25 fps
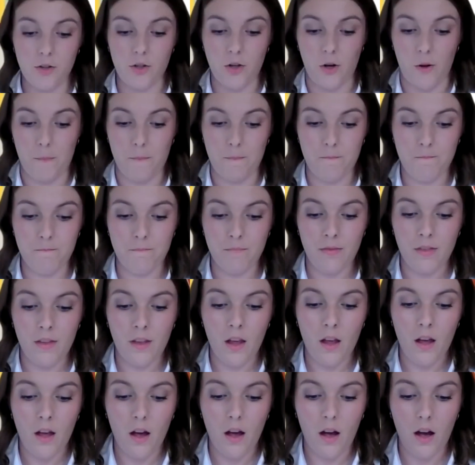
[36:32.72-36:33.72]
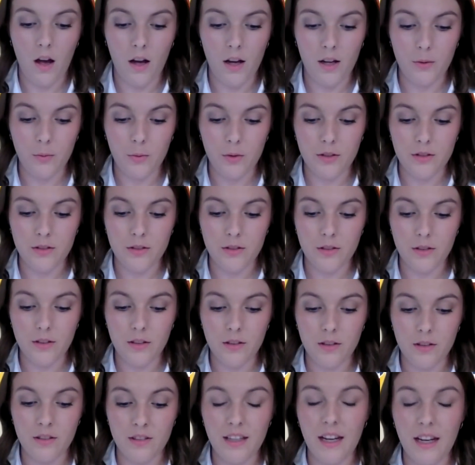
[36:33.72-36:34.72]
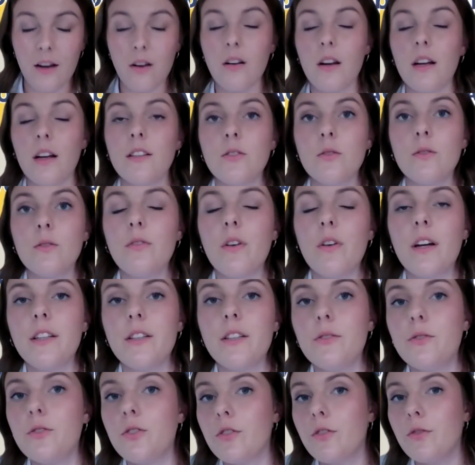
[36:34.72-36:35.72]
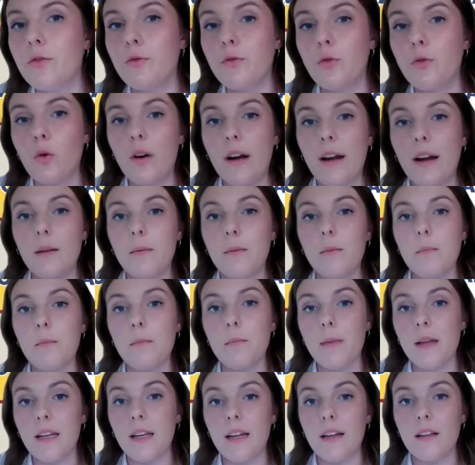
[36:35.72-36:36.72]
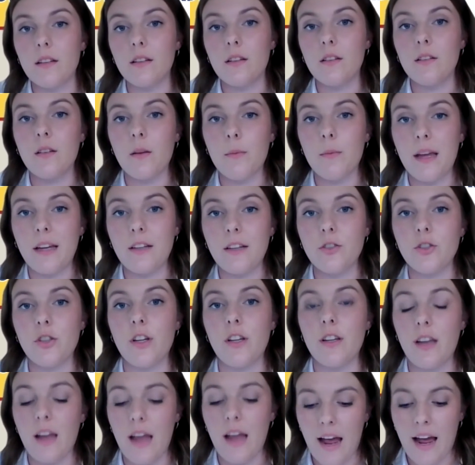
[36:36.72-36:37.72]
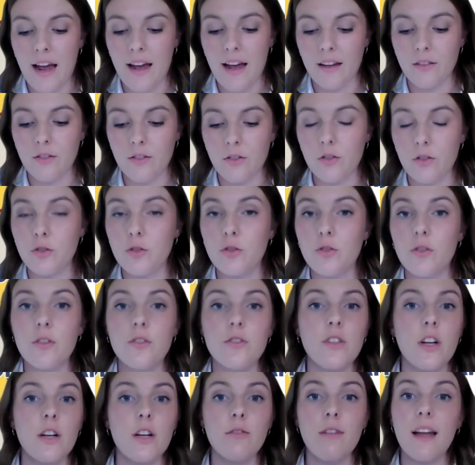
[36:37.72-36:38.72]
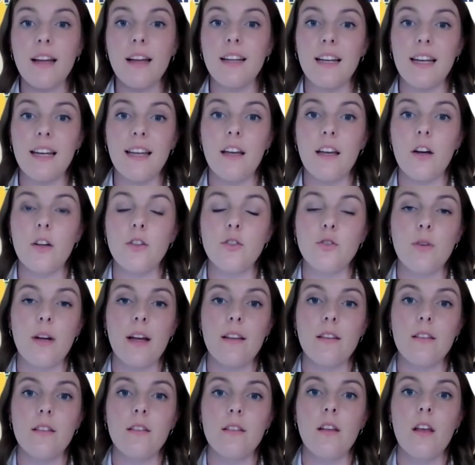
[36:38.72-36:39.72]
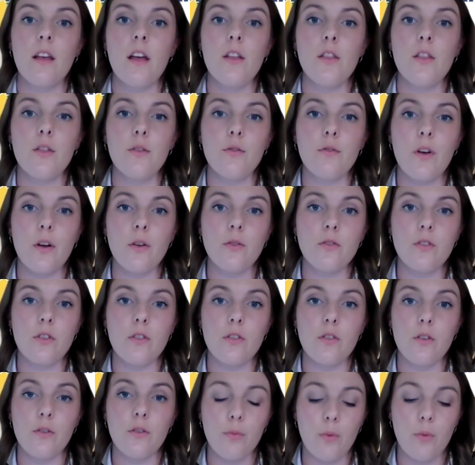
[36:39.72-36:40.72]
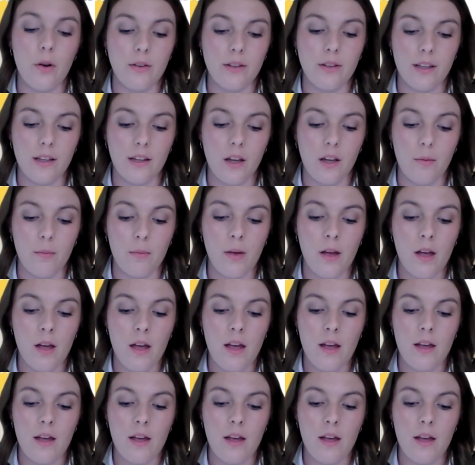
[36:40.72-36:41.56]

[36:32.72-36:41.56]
you, John. I would now like to invite you just for a minute summation and to directly address the voters of Wokingham.